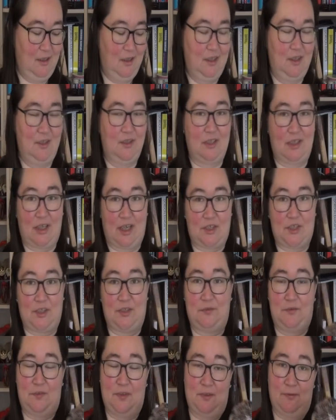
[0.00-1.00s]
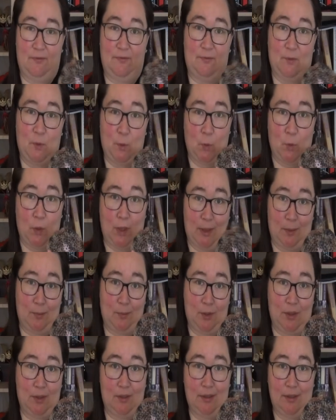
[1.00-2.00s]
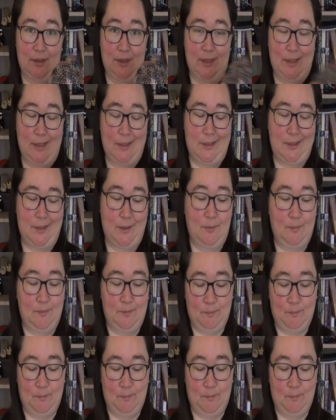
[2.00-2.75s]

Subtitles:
You can actually fit a wine bottle on this,